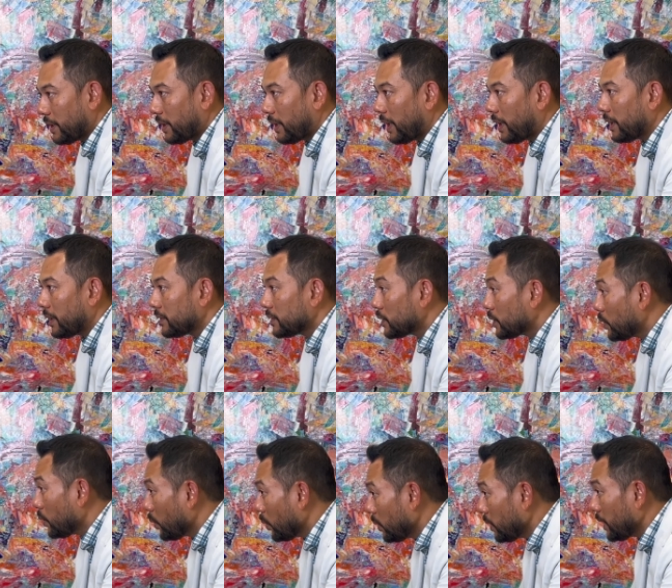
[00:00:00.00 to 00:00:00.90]
And
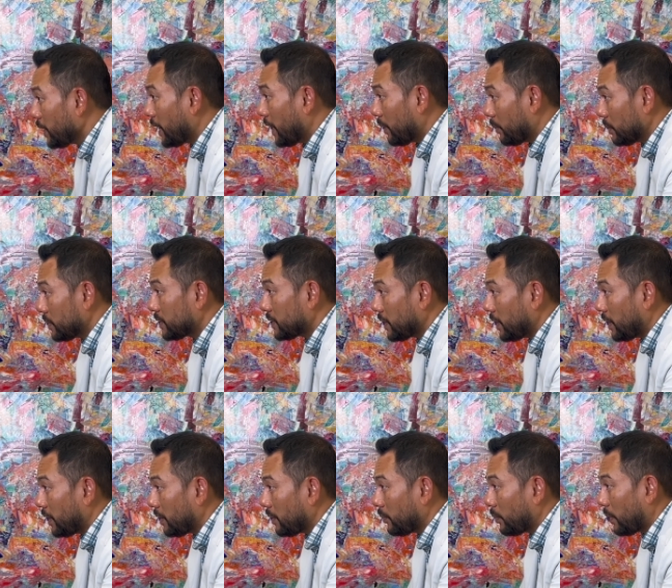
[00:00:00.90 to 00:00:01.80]
slowly, I would
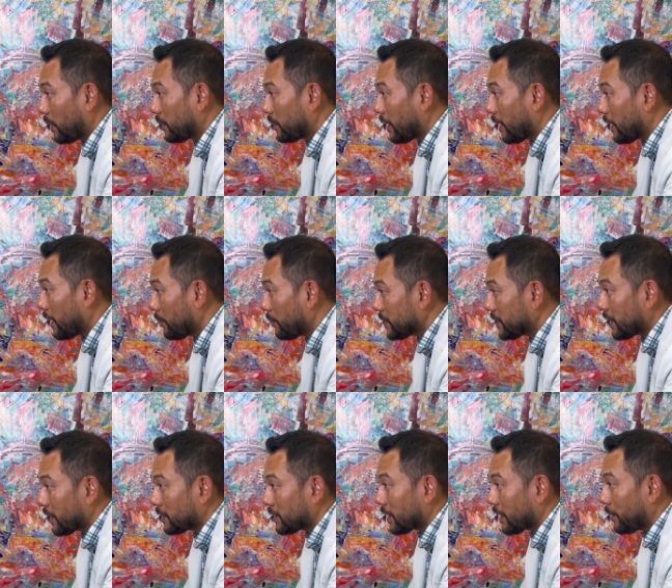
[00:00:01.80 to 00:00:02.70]
say, when tadi saya
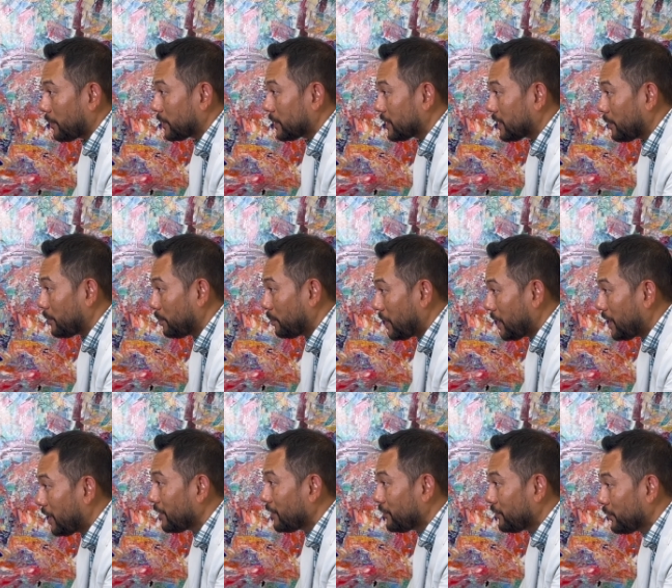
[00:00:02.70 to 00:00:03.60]
cakap pasal
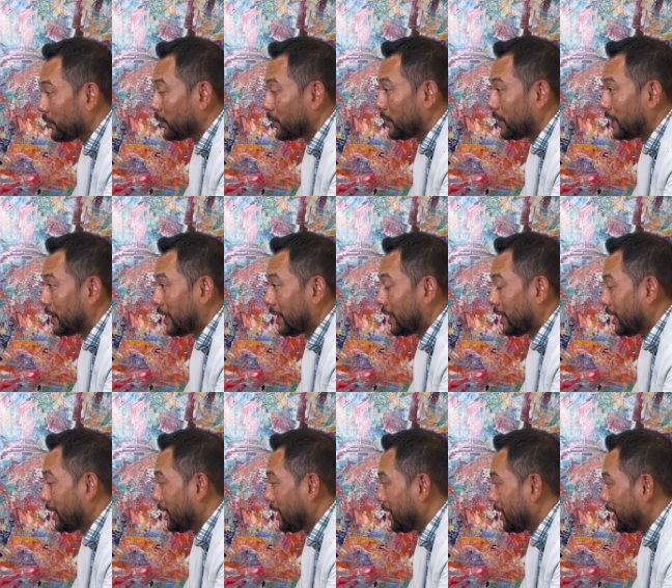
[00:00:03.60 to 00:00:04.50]
meaningful
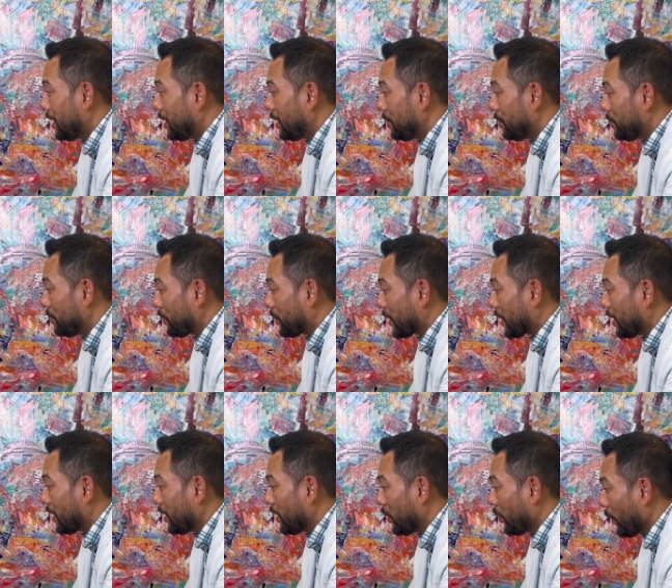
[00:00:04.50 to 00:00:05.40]

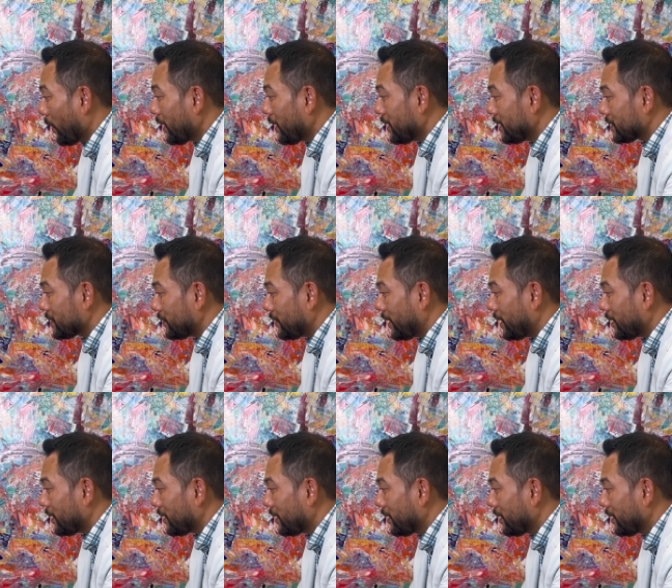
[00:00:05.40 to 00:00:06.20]
awareness, right?